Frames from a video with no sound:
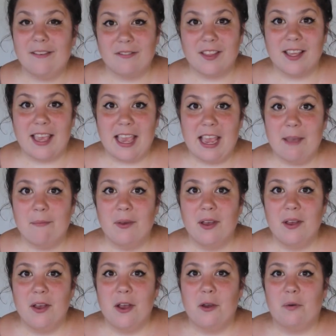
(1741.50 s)
of the game
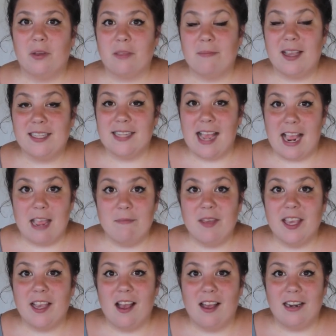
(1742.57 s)
with my
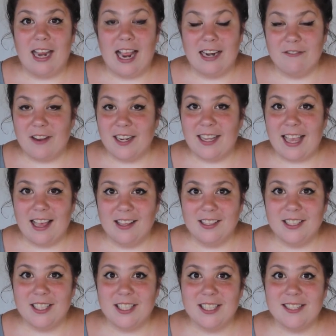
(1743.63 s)
timing on advent
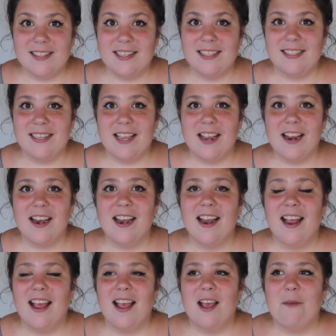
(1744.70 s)
calendars this year,
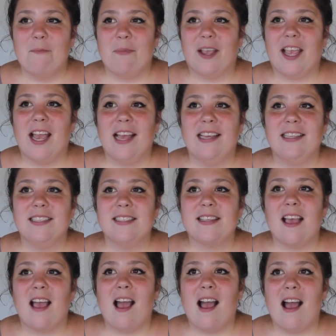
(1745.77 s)

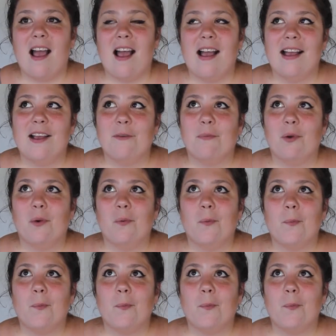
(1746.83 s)
because I